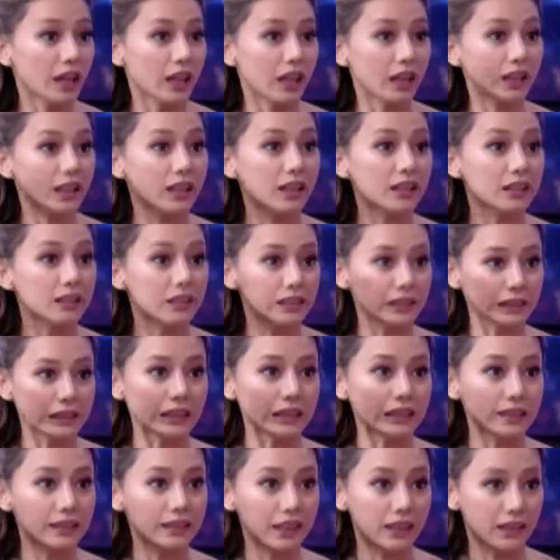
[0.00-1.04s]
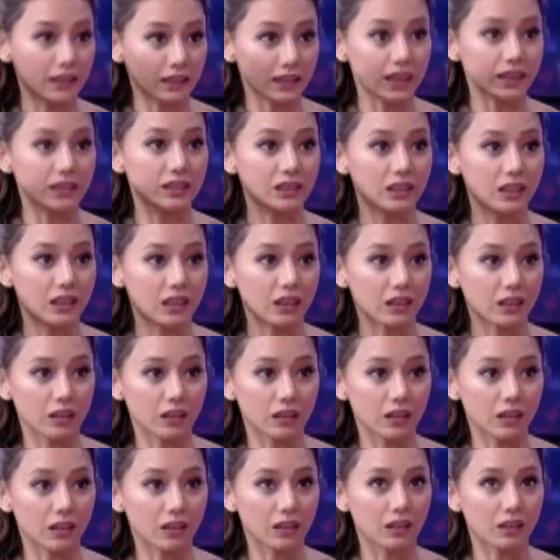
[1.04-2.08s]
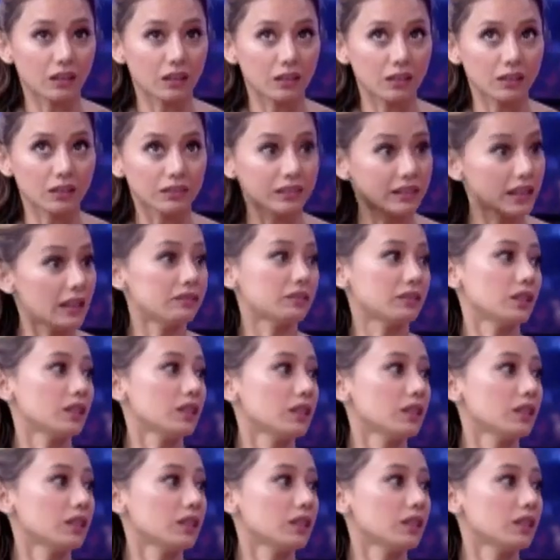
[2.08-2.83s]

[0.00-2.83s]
in an elite athletic level.